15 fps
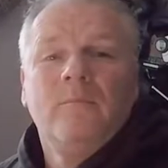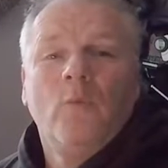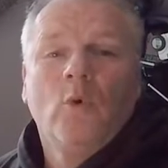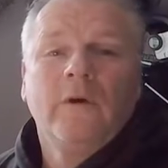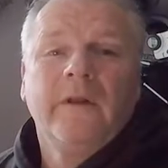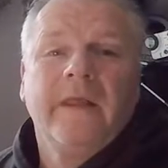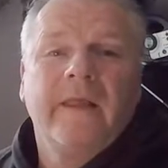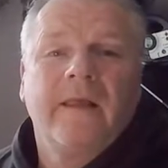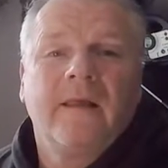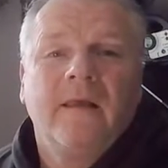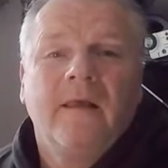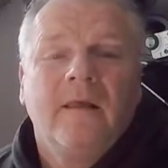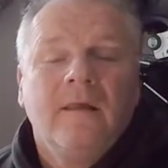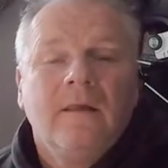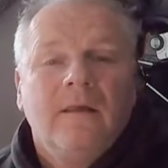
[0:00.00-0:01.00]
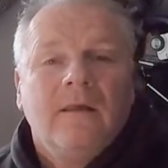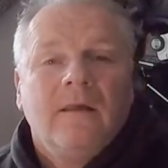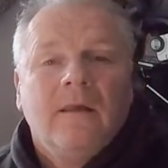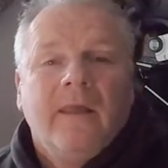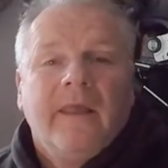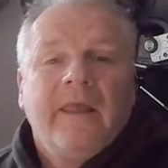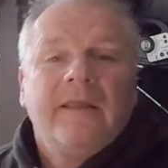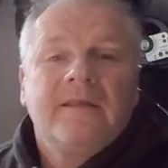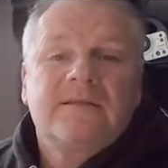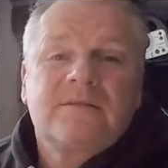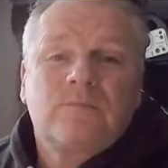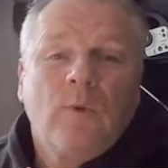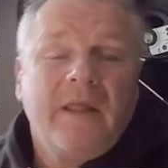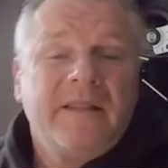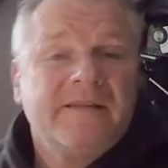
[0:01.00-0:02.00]
morning. It's
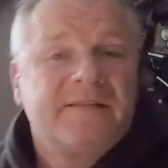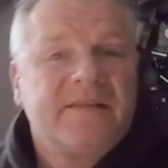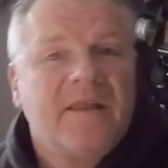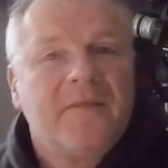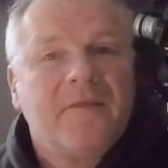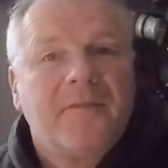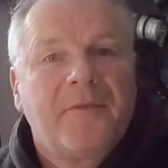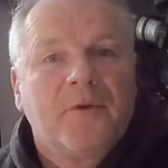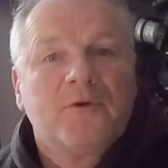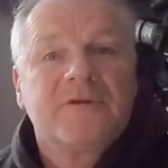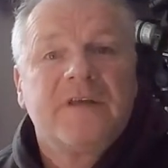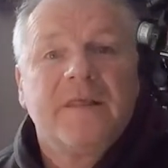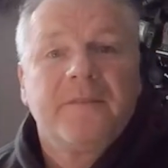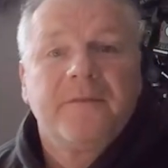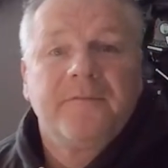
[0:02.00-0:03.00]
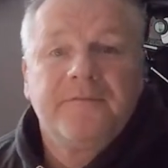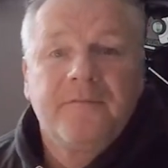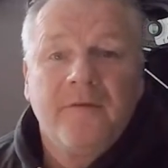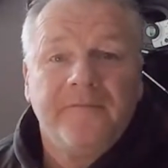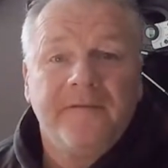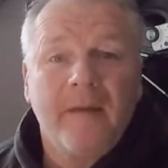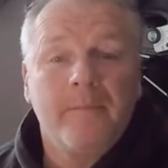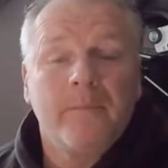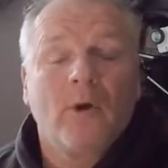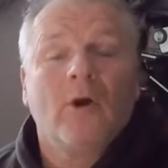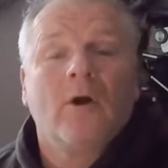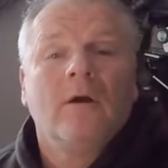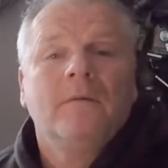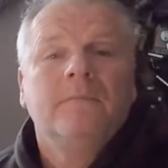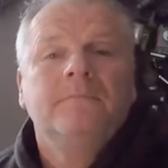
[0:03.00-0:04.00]
Wednesday the 13th of
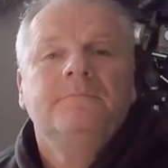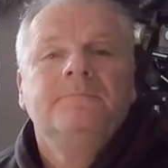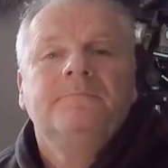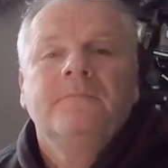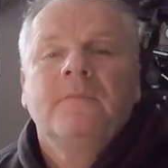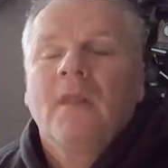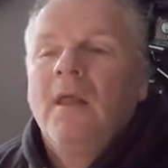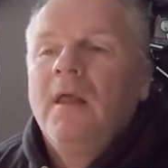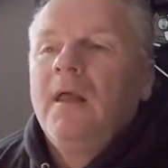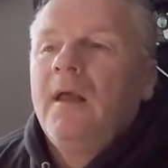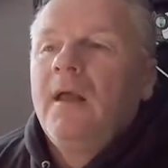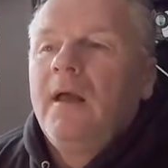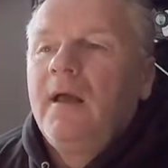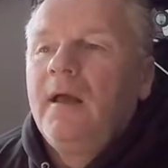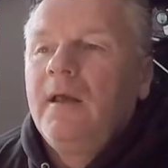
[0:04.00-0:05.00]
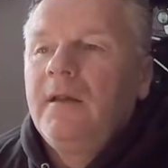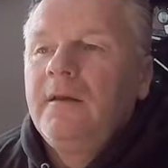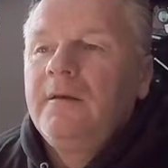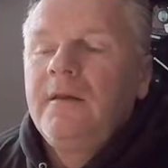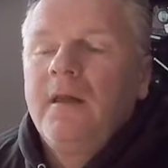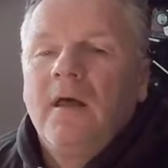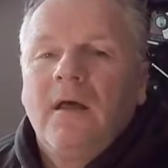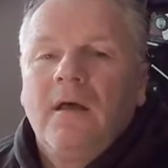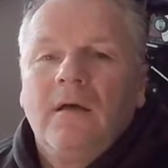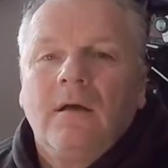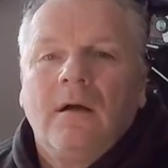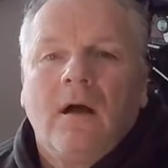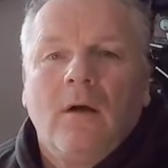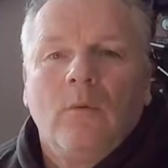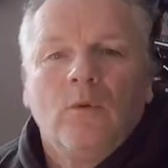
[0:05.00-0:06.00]
November. And I
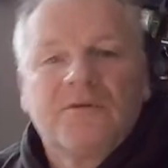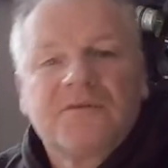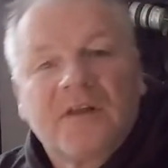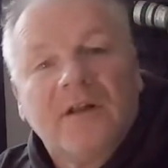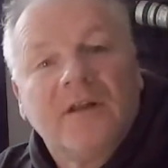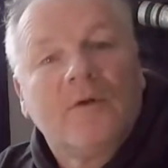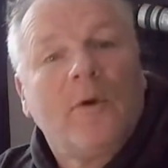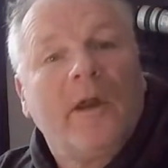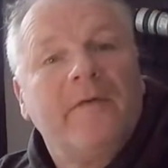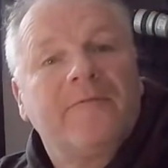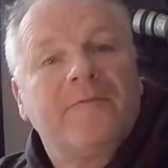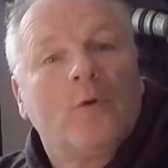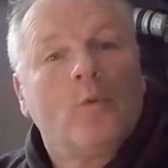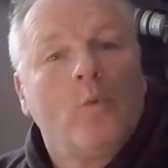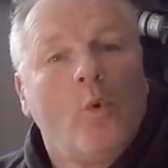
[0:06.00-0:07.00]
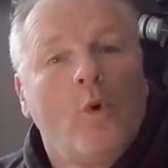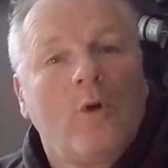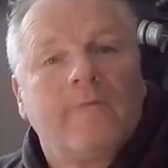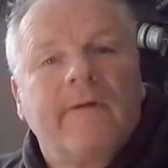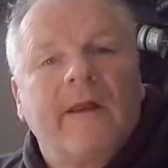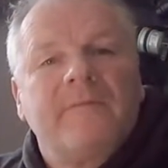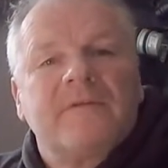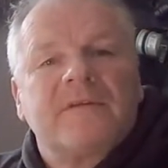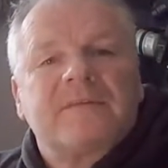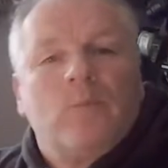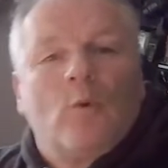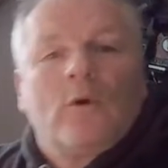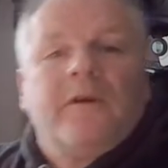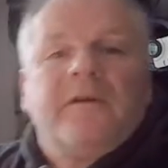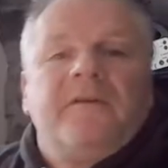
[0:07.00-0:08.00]
was going to go out for a walk around this
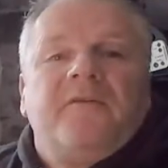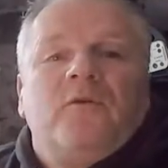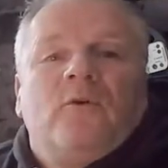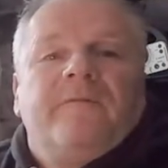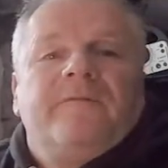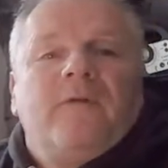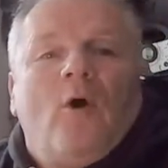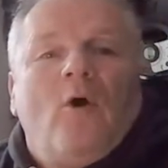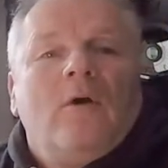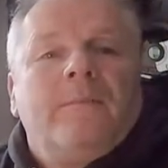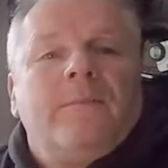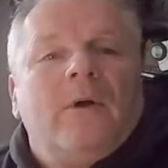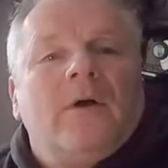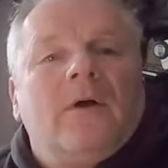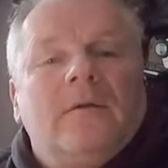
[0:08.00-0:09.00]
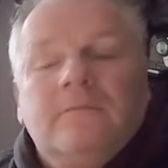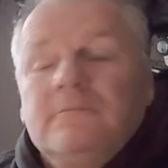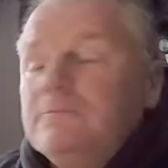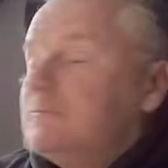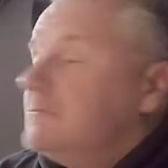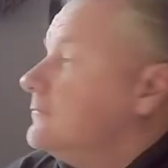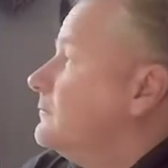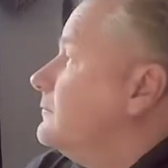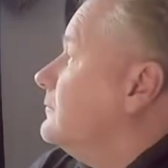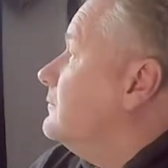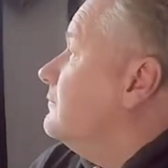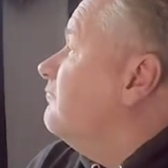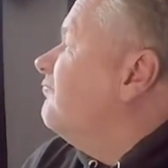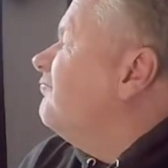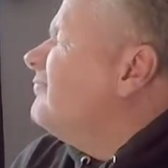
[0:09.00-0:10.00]
morning to do a vlog, but
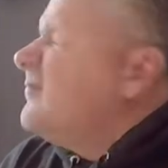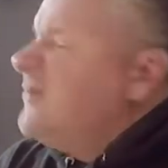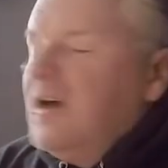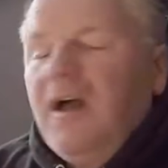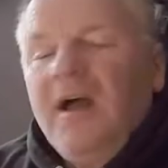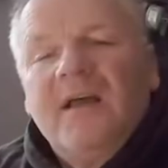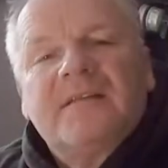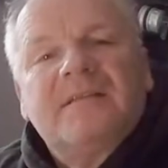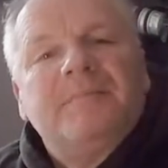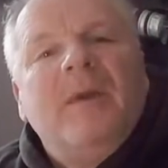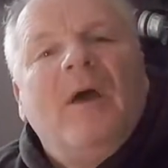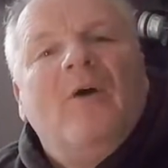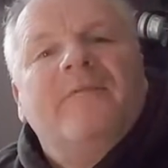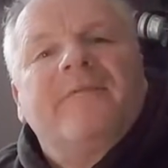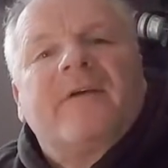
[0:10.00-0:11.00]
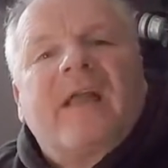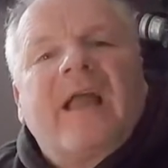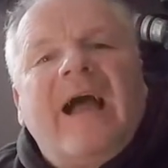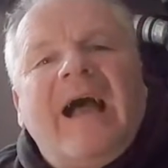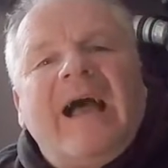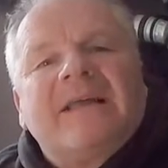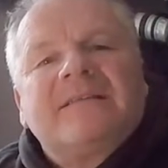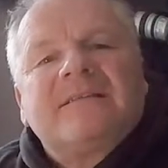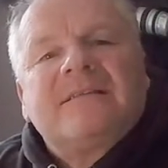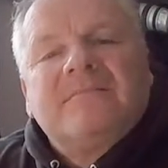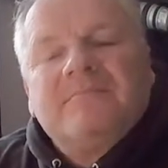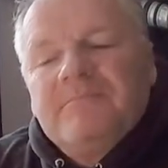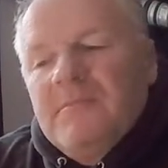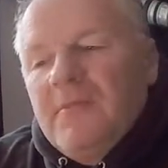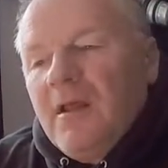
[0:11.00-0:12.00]
it's a bit overcast
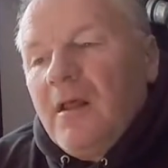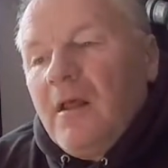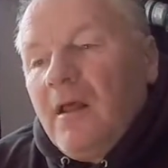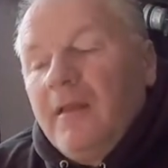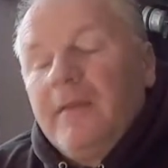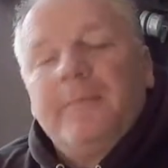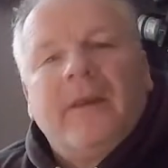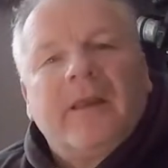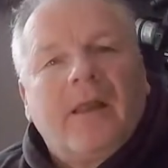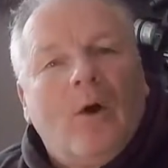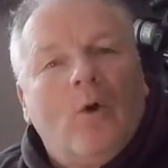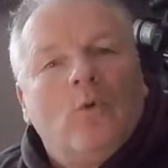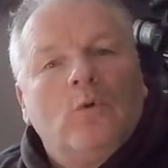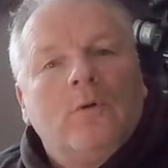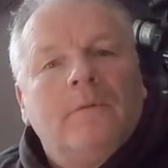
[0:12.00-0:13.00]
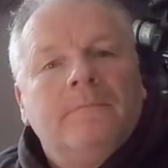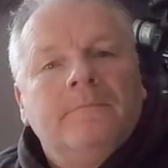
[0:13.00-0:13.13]
and a bit cold.